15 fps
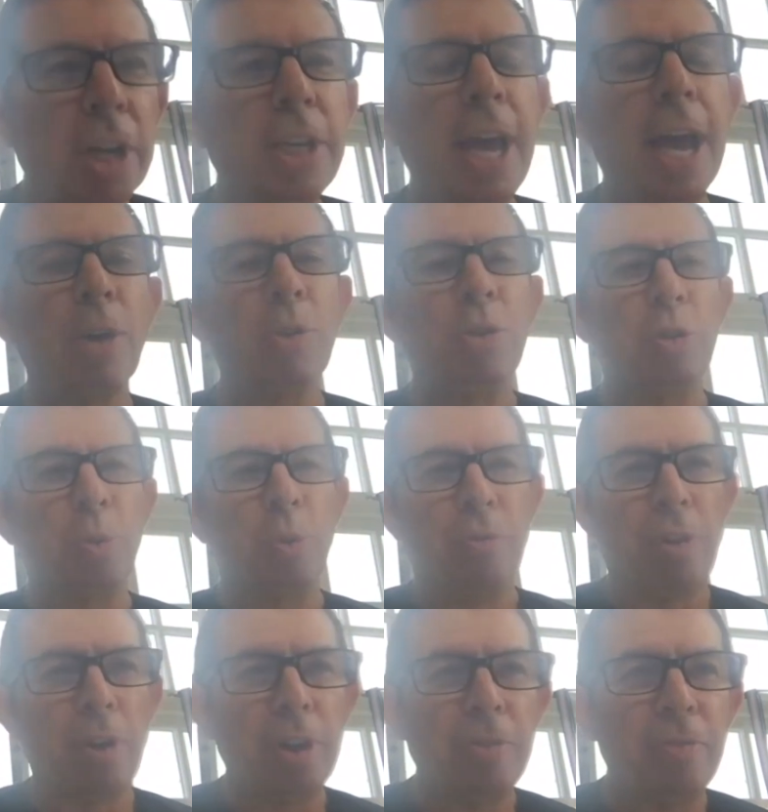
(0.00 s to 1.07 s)
down to a
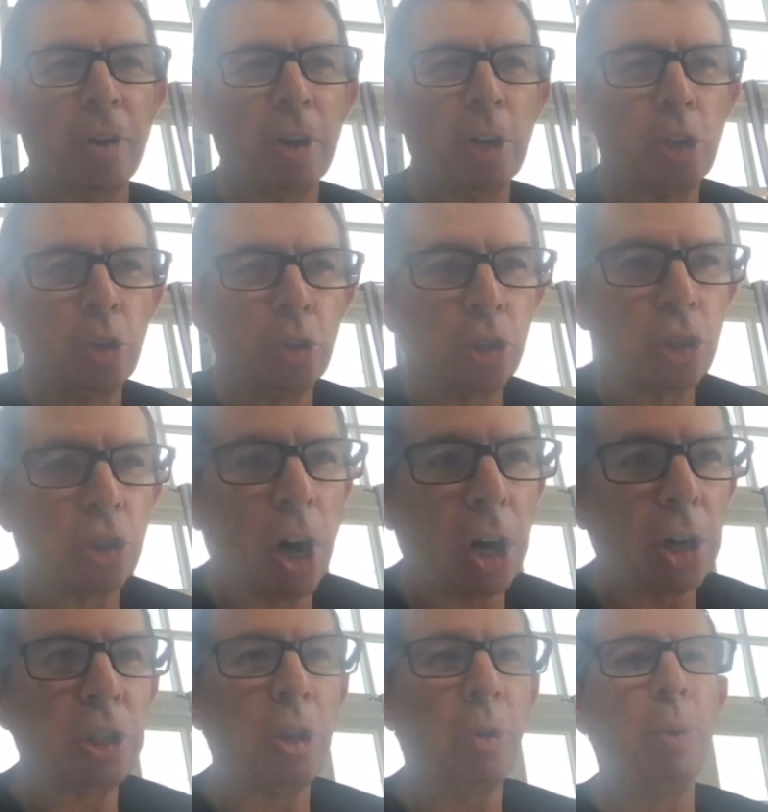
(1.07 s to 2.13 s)
very, very good
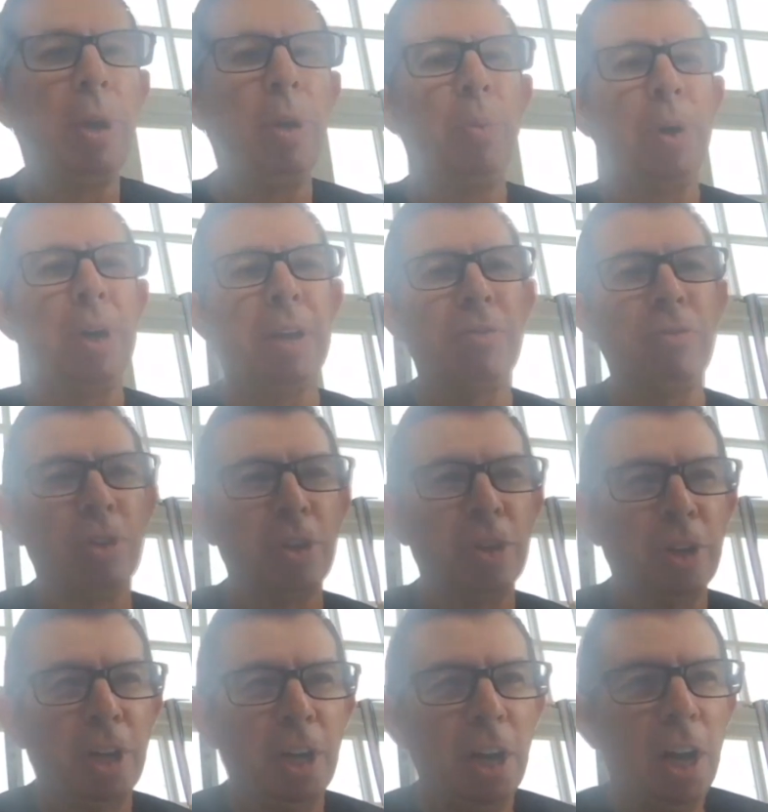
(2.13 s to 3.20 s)
structure. We were
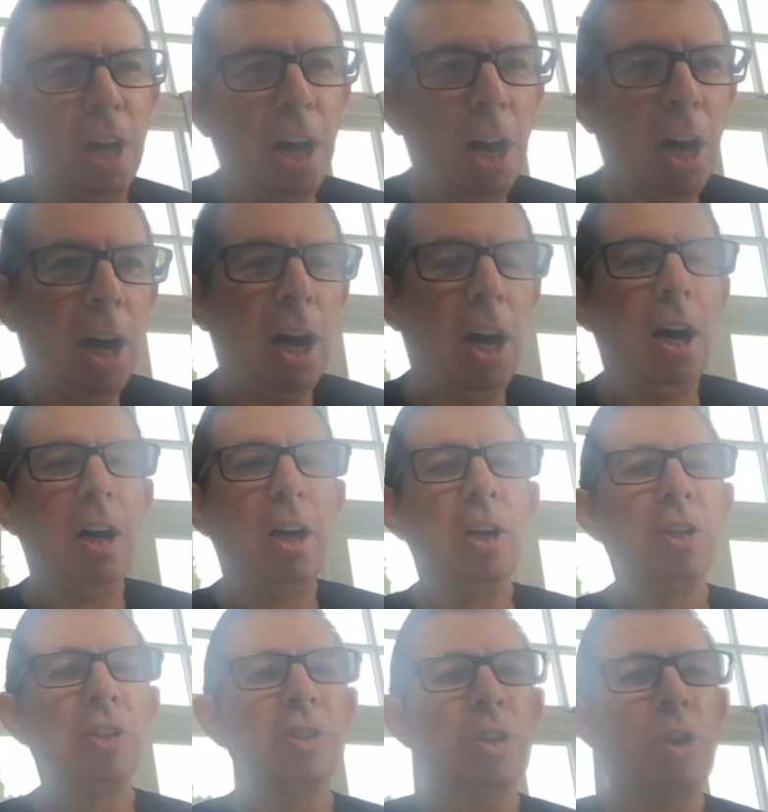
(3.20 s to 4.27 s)
given
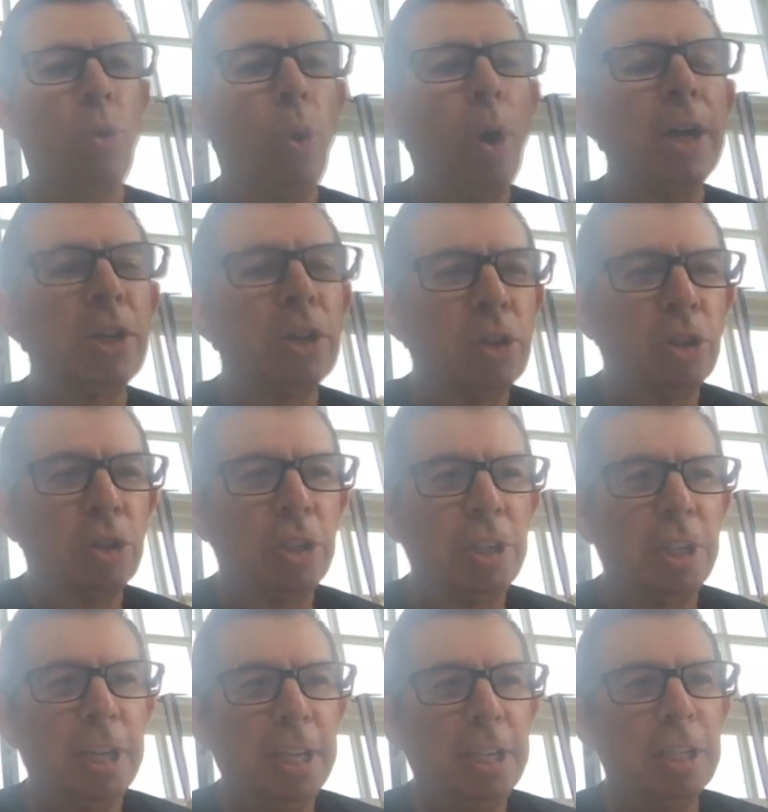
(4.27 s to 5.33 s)
quite a
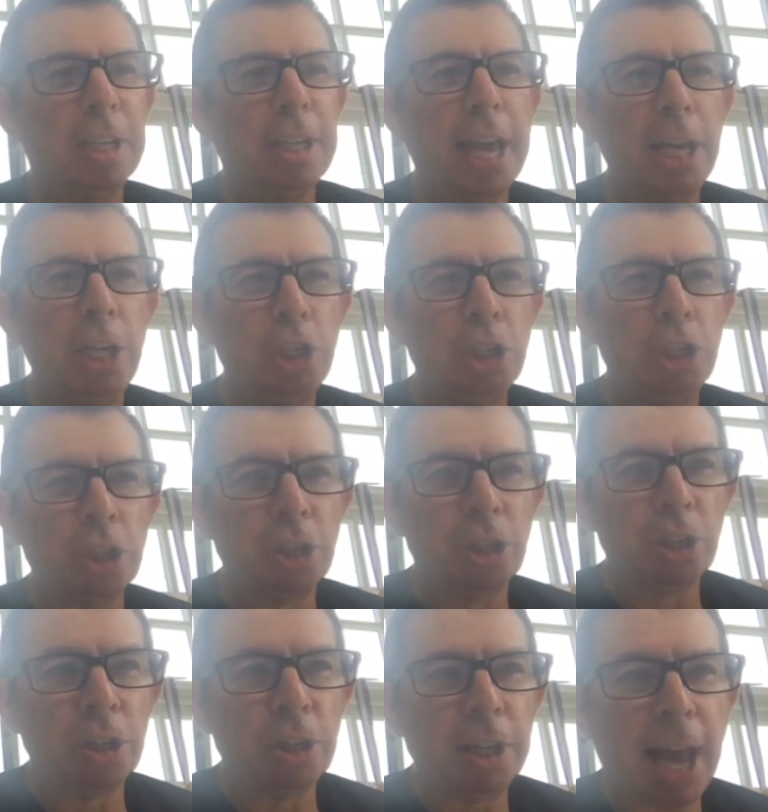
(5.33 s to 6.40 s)
good indication
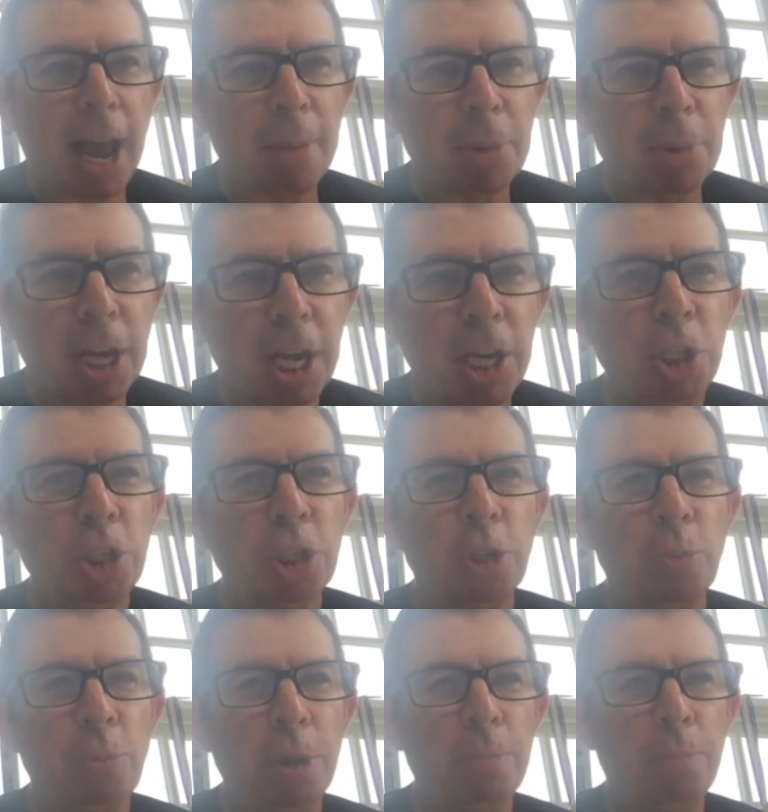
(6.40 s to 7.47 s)
that the application
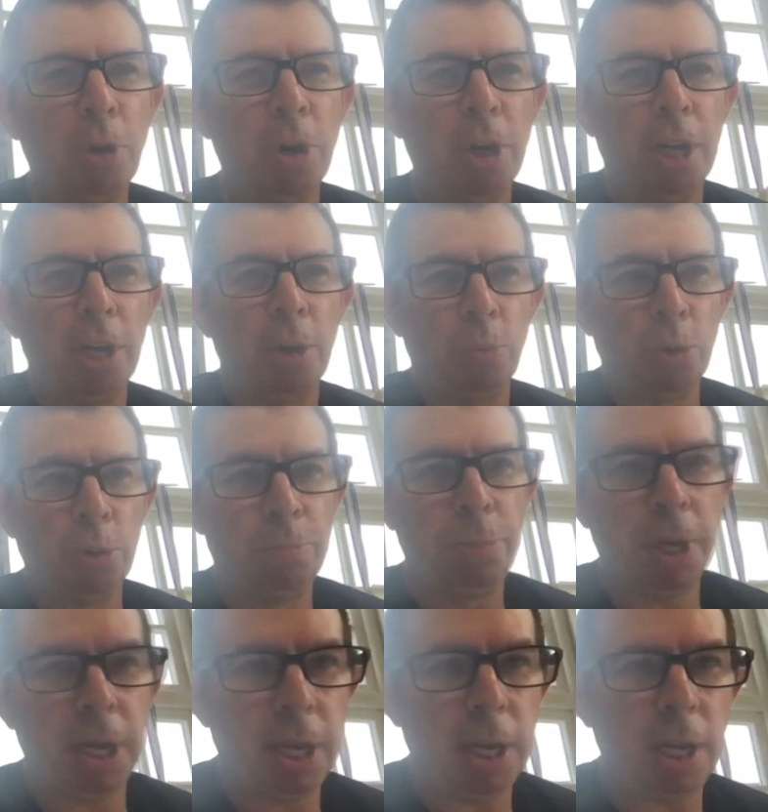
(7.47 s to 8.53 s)
that we put in would
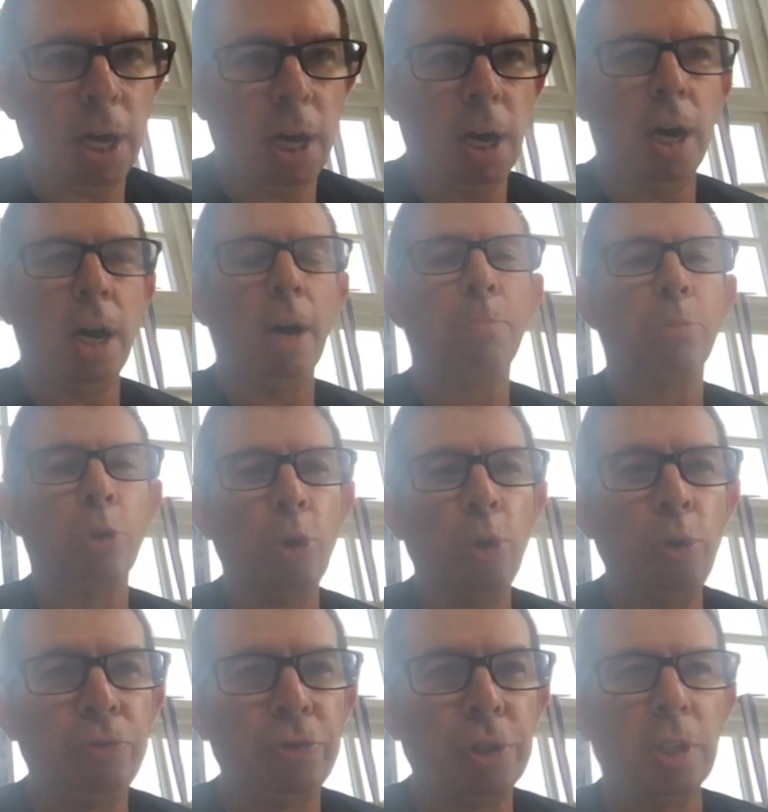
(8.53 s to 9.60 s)
be
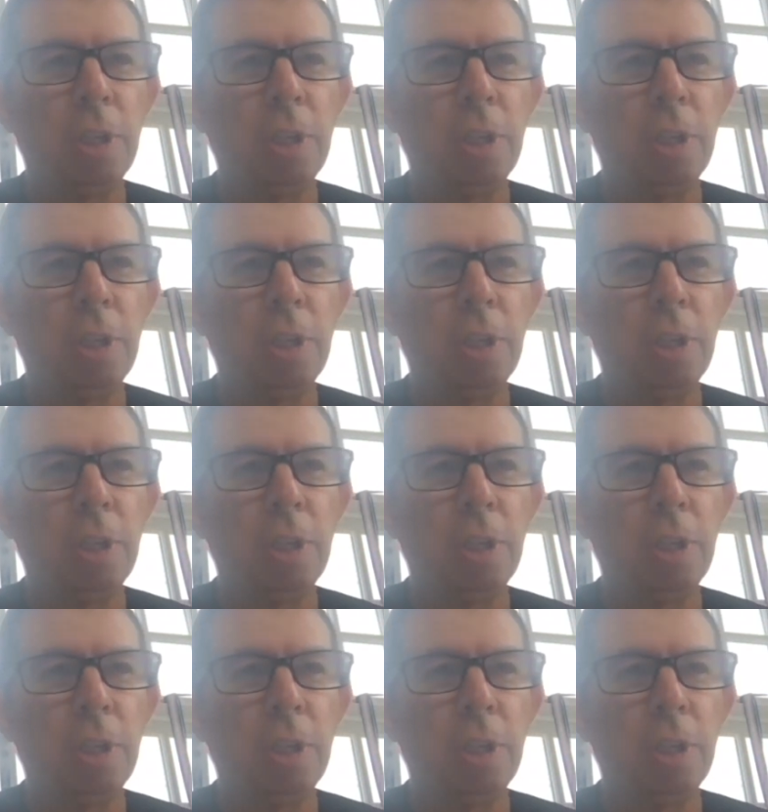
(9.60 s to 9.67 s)
approved.